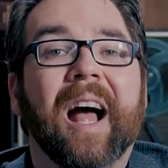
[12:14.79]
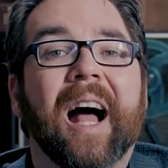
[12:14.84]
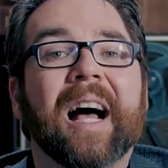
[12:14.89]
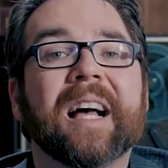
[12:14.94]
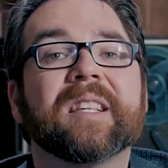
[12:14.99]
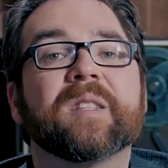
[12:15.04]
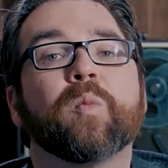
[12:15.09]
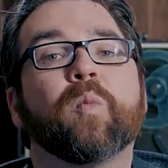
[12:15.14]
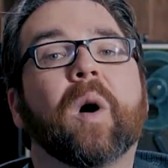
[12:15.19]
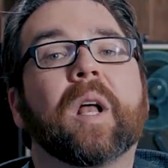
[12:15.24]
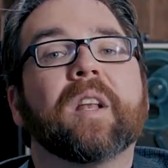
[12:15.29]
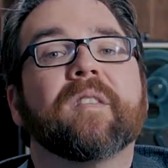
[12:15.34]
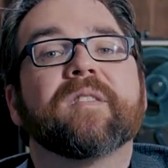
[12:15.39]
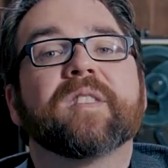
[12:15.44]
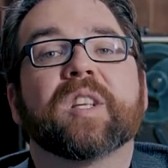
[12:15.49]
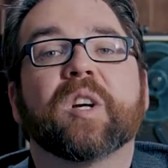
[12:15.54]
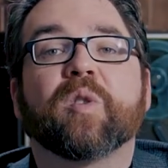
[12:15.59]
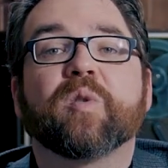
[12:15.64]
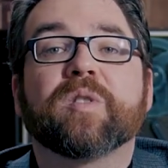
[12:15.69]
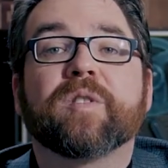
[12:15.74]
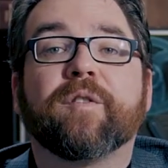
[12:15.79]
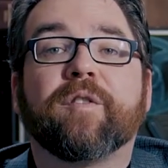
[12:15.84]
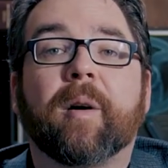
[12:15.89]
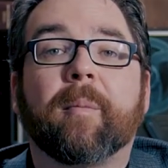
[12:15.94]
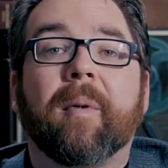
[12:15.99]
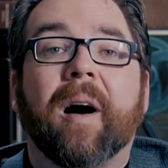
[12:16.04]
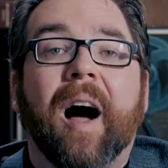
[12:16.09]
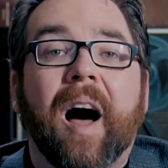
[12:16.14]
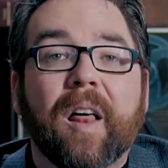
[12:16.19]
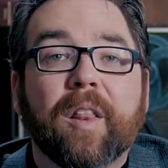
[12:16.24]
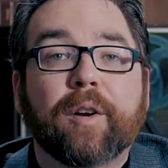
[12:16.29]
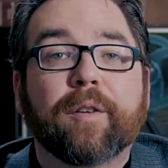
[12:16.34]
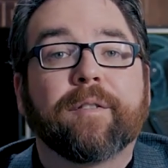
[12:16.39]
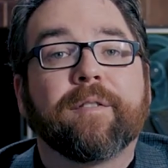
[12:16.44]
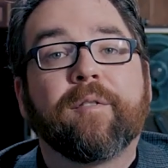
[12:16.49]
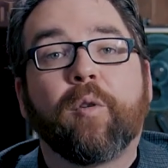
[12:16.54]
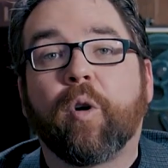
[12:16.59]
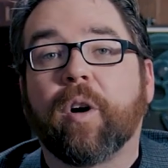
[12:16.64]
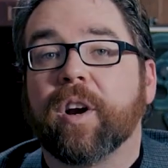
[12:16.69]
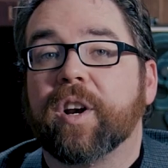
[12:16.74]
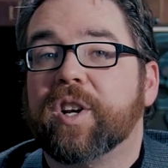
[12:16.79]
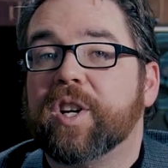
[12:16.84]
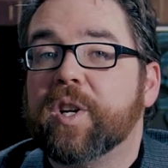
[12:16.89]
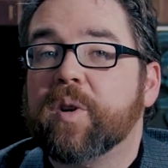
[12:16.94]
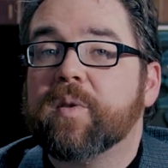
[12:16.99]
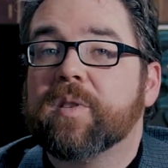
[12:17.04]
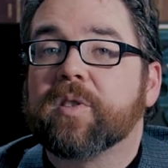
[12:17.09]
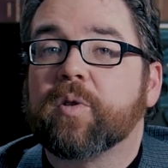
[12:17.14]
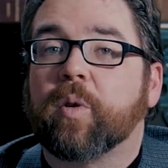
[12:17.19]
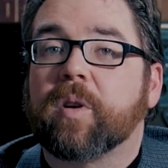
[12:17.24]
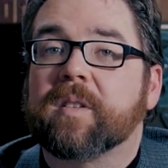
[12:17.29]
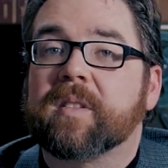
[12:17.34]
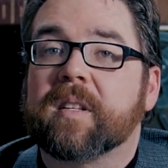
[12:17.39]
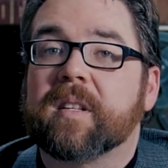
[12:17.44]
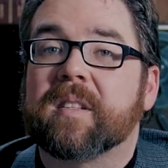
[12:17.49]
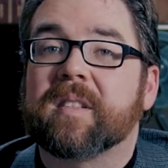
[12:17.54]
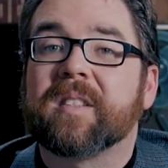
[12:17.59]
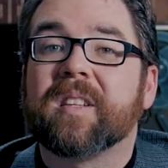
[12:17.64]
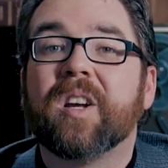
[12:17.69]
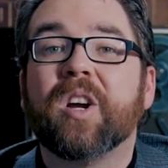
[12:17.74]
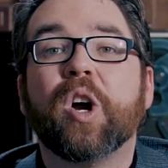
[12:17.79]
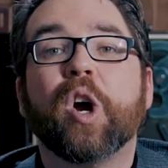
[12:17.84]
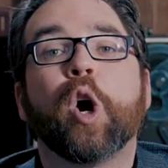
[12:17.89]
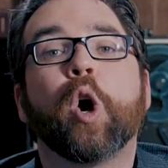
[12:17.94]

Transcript: as well as those from other foreign news sources